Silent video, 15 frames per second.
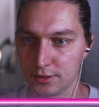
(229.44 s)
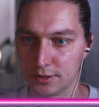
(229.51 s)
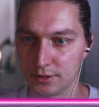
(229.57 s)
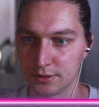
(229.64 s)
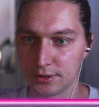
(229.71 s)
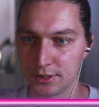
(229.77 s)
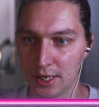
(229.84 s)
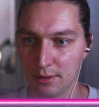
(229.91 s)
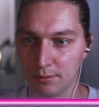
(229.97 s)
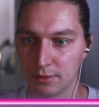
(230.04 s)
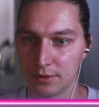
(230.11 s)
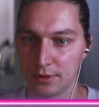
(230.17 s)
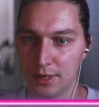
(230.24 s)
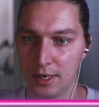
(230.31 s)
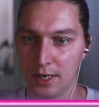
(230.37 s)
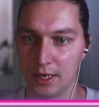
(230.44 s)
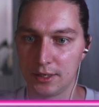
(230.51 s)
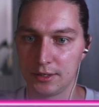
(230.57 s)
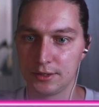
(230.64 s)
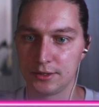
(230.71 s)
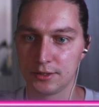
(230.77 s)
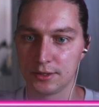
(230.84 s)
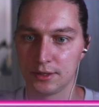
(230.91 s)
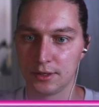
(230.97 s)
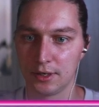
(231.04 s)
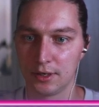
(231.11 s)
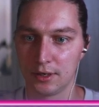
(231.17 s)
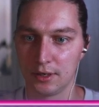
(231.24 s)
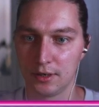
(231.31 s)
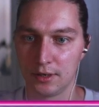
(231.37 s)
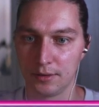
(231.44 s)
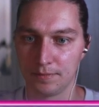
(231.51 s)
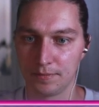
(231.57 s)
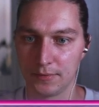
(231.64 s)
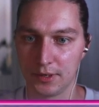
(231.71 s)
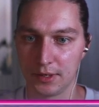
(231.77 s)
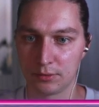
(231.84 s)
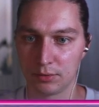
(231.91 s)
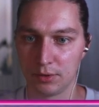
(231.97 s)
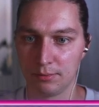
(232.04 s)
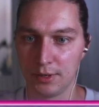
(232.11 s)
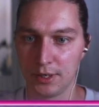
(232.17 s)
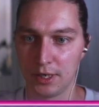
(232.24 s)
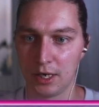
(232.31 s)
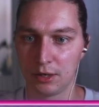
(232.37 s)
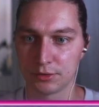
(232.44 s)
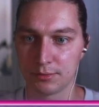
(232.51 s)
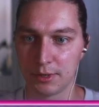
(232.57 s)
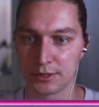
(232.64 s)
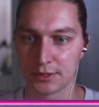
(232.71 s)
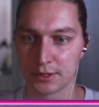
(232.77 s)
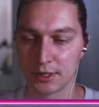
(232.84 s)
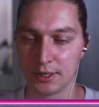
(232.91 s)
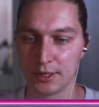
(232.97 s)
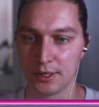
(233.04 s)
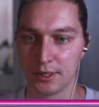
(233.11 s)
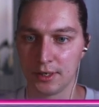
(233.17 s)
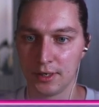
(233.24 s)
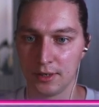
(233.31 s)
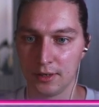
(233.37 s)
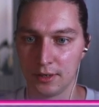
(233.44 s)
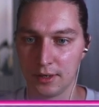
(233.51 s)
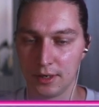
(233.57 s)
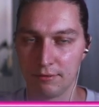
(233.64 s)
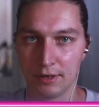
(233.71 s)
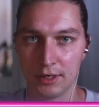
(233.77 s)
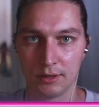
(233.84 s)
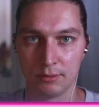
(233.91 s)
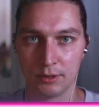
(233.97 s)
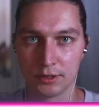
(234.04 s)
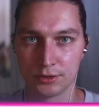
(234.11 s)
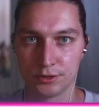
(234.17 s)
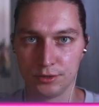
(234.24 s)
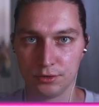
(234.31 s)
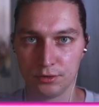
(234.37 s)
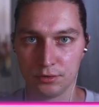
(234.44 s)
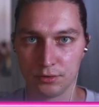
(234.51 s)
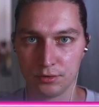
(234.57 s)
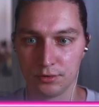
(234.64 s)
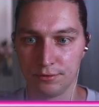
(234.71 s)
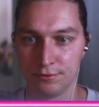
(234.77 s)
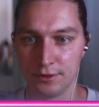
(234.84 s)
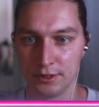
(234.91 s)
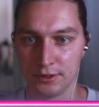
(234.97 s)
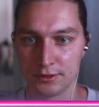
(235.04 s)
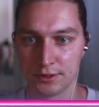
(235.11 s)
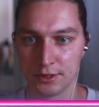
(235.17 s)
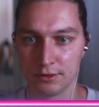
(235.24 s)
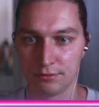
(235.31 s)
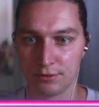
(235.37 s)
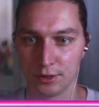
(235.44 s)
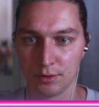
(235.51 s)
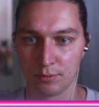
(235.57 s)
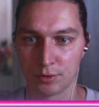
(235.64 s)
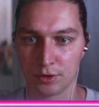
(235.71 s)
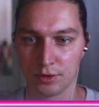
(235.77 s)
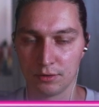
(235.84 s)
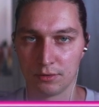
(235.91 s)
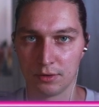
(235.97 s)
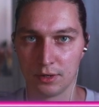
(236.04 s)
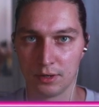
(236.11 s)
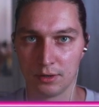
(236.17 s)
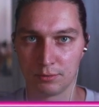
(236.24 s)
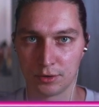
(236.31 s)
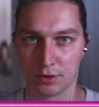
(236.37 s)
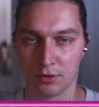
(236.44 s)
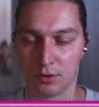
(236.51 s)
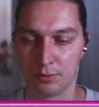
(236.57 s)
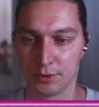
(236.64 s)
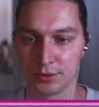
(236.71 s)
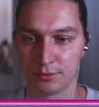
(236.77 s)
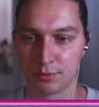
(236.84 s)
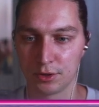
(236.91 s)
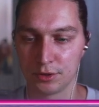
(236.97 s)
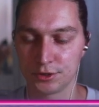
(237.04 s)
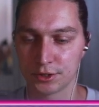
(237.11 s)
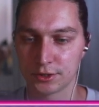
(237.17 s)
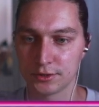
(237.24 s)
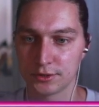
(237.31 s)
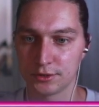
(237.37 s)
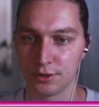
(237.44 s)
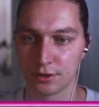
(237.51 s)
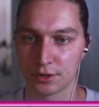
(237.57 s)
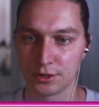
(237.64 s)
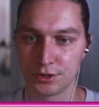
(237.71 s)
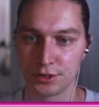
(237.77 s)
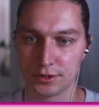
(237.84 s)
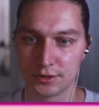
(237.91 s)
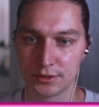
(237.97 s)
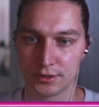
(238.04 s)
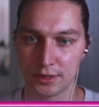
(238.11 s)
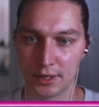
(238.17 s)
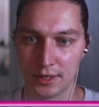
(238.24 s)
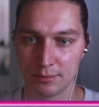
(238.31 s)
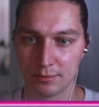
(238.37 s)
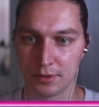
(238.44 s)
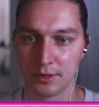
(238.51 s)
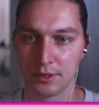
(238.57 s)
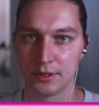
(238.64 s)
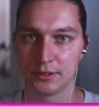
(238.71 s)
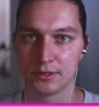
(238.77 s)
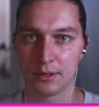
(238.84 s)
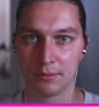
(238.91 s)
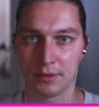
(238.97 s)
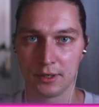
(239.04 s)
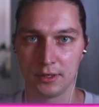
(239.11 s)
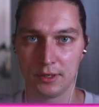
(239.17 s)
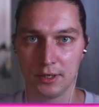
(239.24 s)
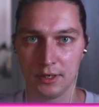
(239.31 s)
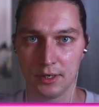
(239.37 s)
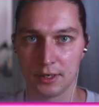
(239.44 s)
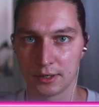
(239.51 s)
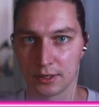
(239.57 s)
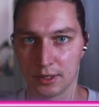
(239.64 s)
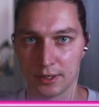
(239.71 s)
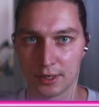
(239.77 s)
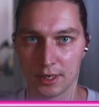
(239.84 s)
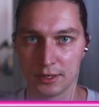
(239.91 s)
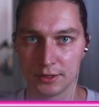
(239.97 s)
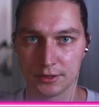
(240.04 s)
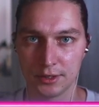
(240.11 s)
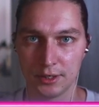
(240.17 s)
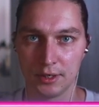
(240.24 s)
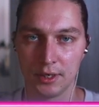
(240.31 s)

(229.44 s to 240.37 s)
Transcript: tab, and it will be automatically available to filter for your opened projects. So you can just type something here and click enter,